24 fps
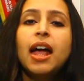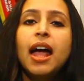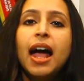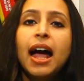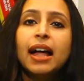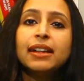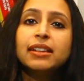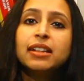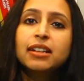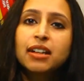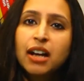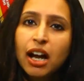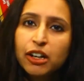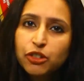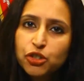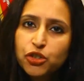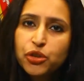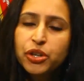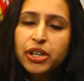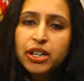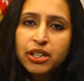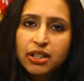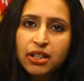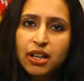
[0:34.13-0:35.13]
and the
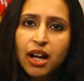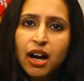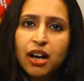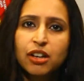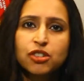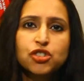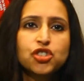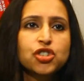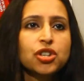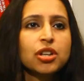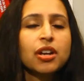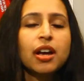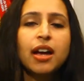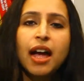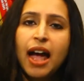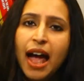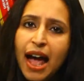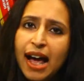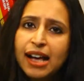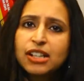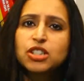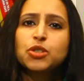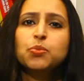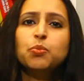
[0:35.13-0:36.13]
country at large
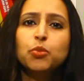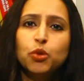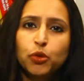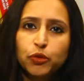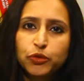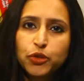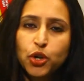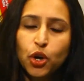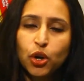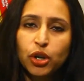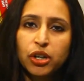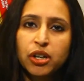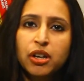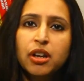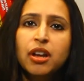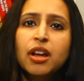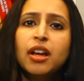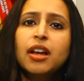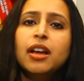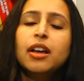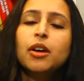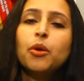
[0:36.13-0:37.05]
has moved on.